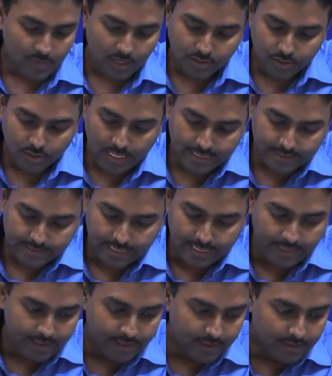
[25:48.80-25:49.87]
so let us
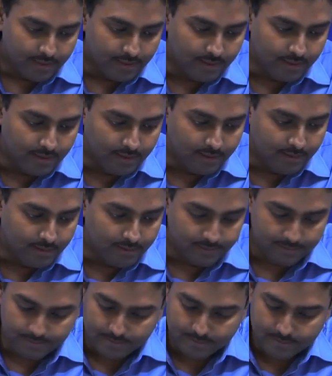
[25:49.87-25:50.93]
say
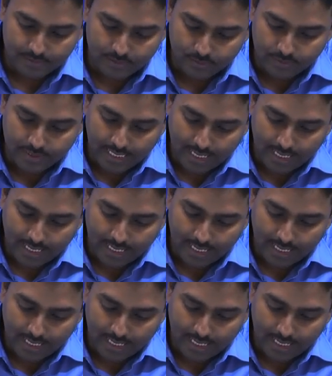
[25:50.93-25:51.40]
we